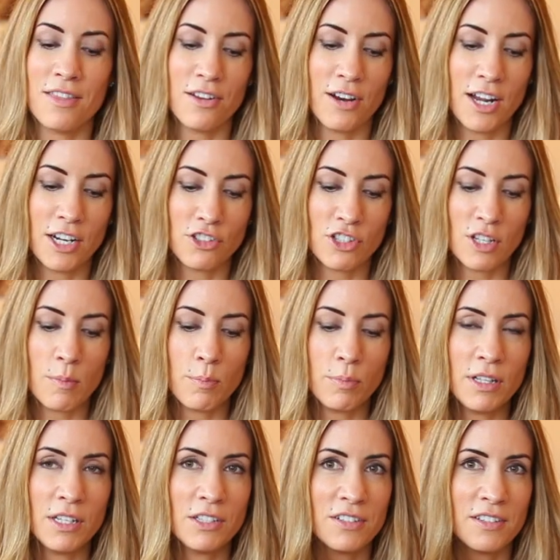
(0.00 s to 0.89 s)
they're actually
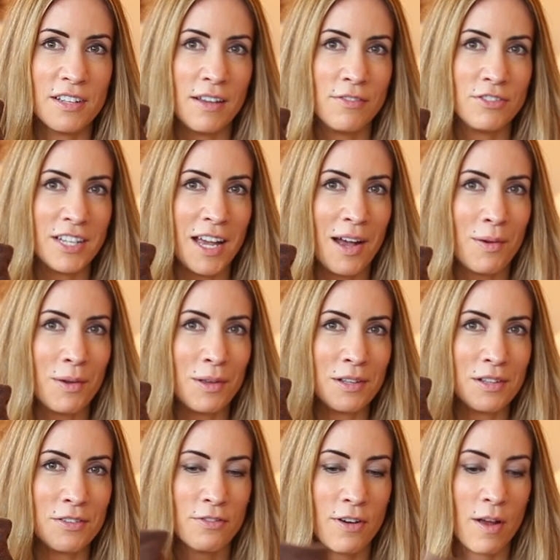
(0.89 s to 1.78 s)
bleach safe
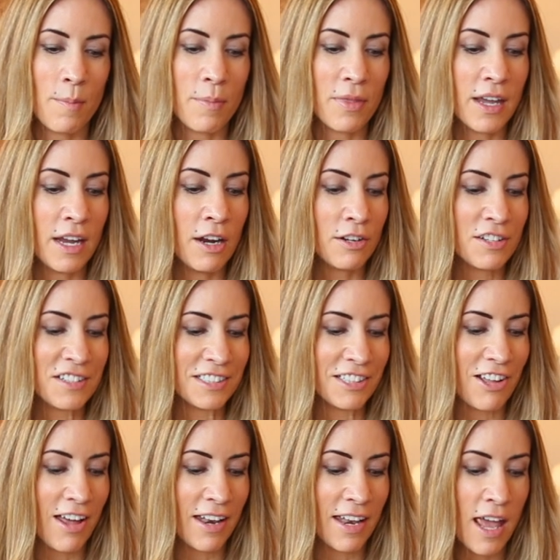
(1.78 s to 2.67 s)
towels from the hair
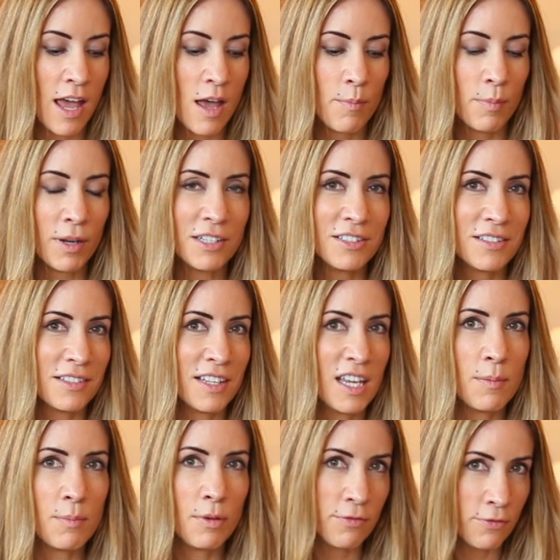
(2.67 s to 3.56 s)
salon, but I just
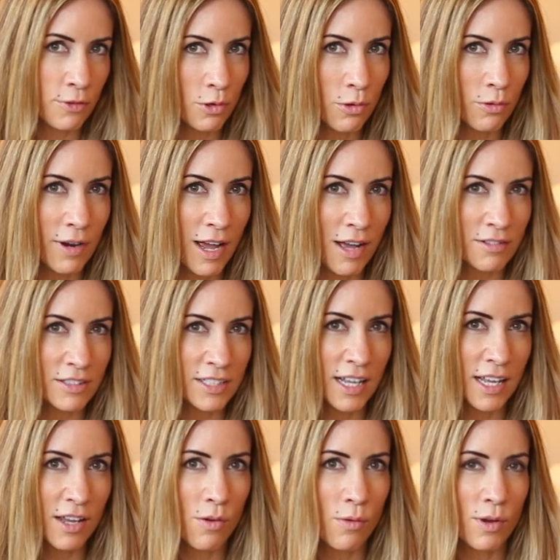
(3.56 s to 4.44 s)
keep a few around
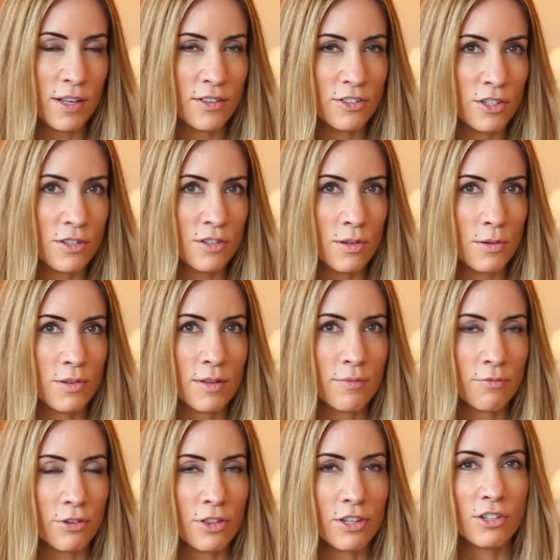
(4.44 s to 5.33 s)
and I always just use
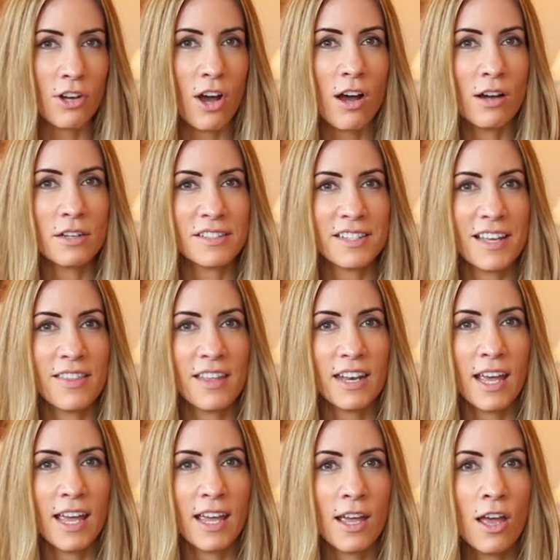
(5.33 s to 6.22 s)
them for the dogs, and
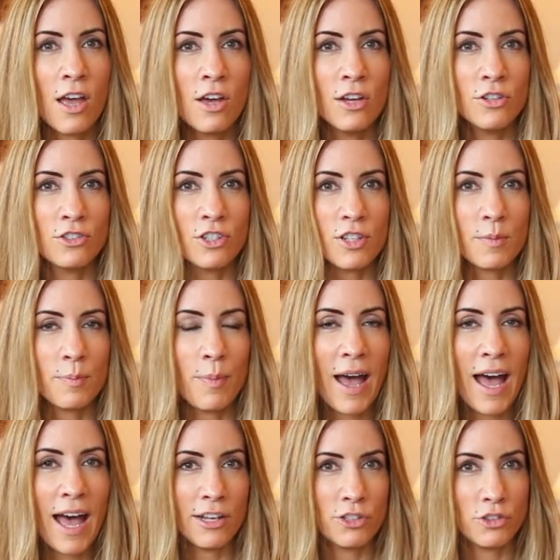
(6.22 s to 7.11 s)
then I just
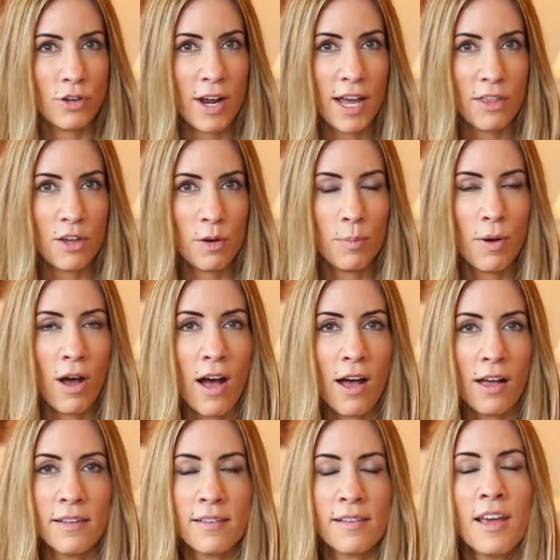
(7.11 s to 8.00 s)
pat dry their
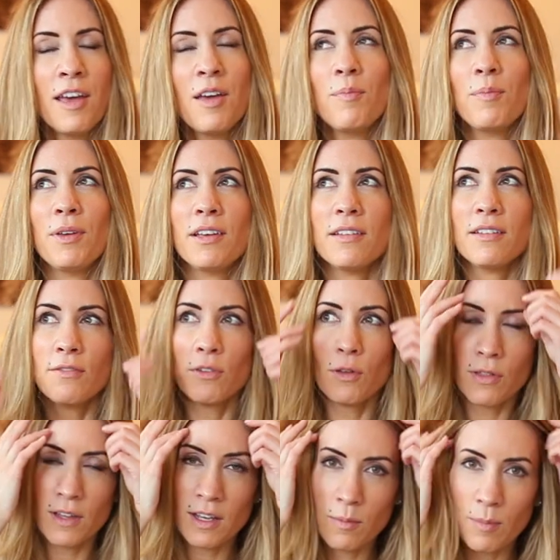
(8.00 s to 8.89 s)
paws, because if
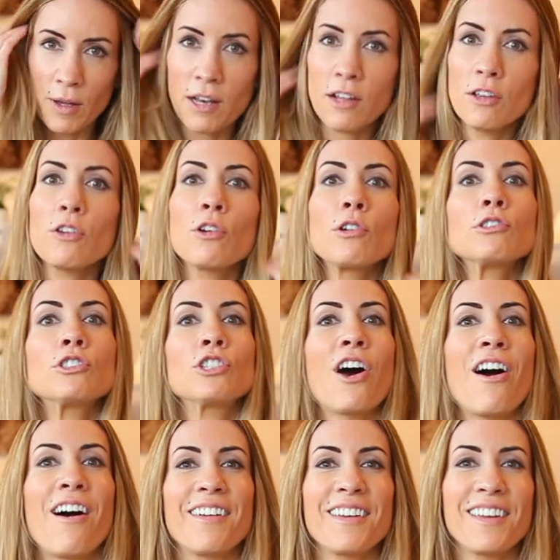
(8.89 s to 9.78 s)
you think about it, your
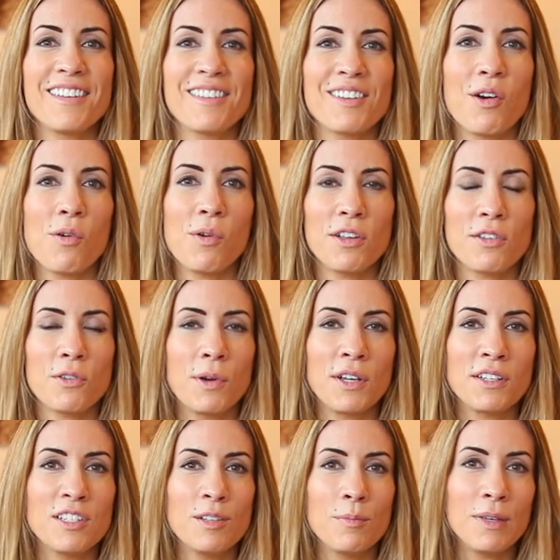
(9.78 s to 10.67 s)
dog is always
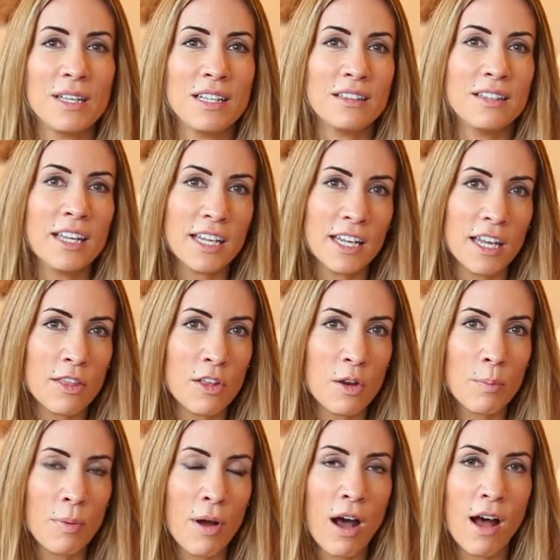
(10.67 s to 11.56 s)
going to be licking
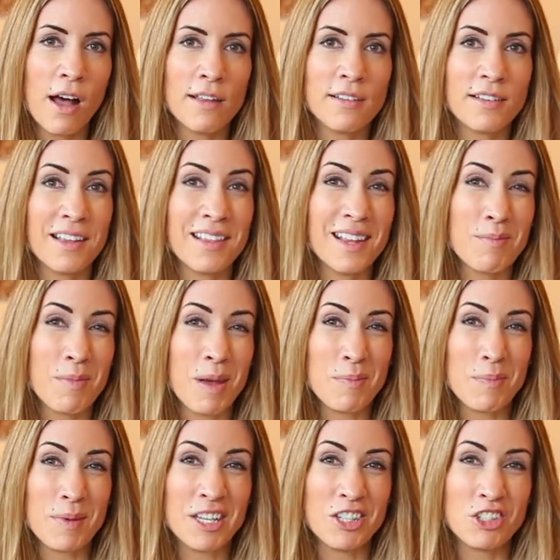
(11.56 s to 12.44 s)
their paws and they
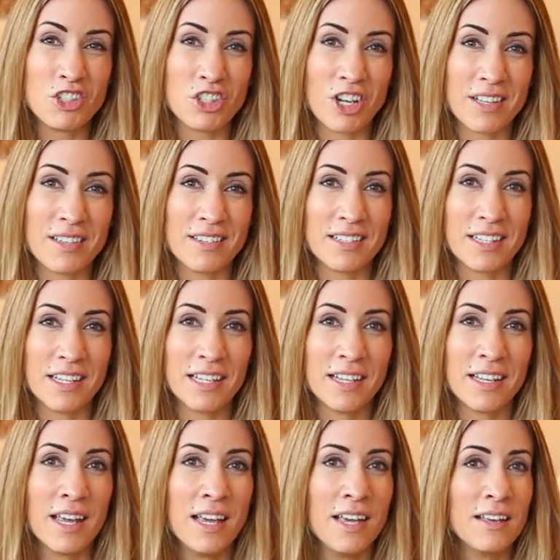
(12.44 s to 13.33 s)
might be
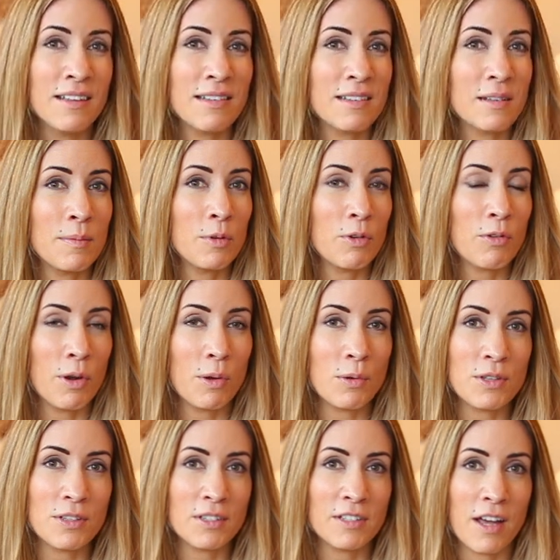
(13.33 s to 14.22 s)
ingesting some
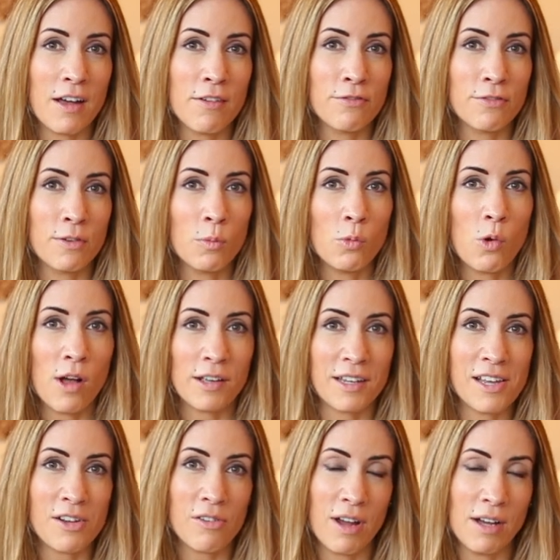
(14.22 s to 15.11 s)
gross stuff from
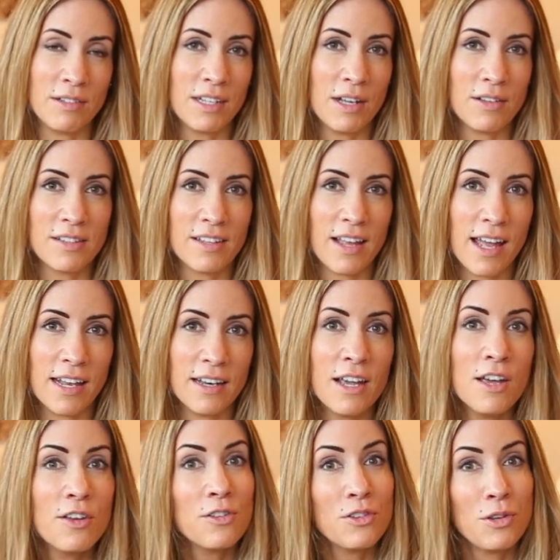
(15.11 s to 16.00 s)
walking around outside.
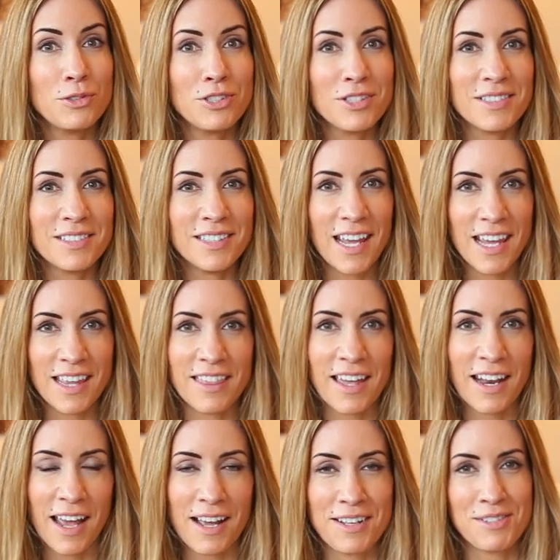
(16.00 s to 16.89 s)
So just take
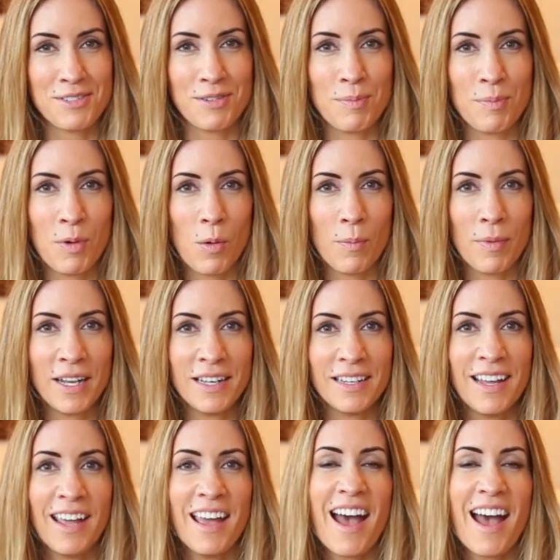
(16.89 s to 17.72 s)
that extra moment.